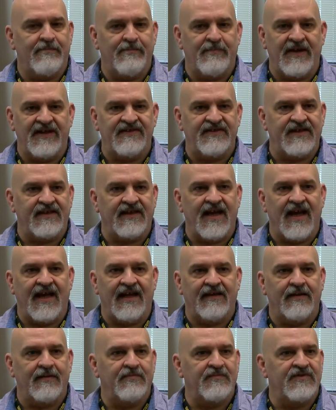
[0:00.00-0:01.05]
basic
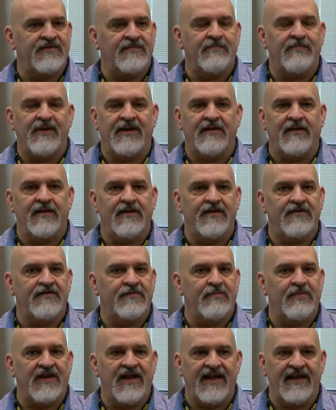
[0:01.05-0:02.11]
items: pillows,
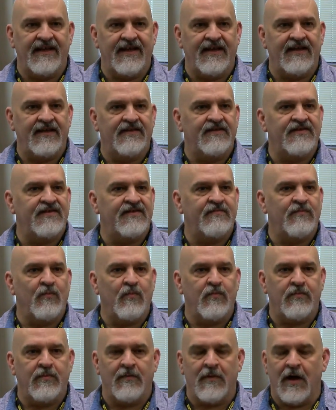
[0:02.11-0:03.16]
blankets,
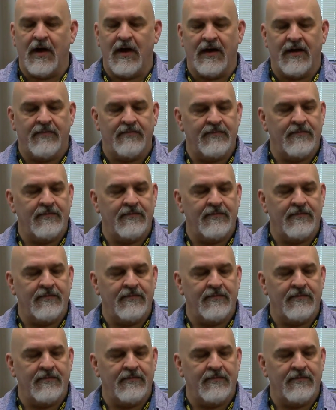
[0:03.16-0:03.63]
uh,